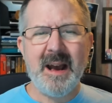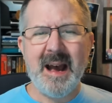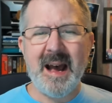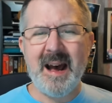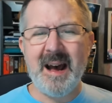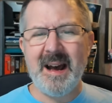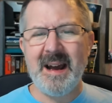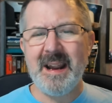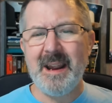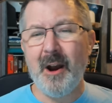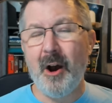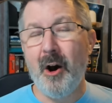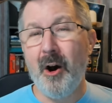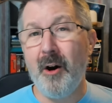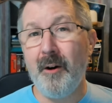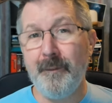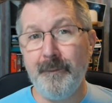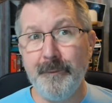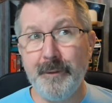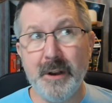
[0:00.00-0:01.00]
I
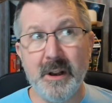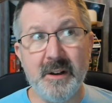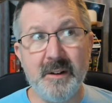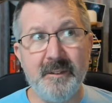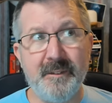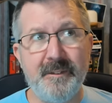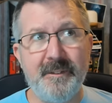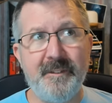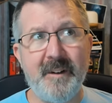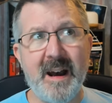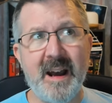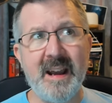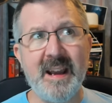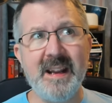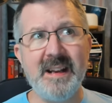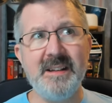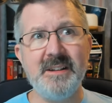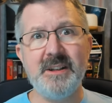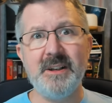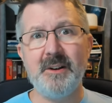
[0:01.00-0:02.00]
often
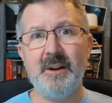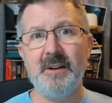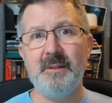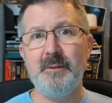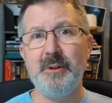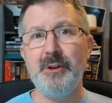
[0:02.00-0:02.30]
find